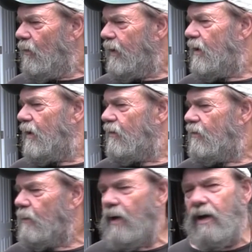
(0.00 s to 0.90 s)
we did
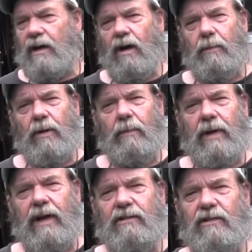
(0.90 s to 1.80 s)
spread a couple of
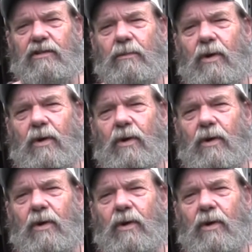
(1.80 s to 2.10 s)
boxes of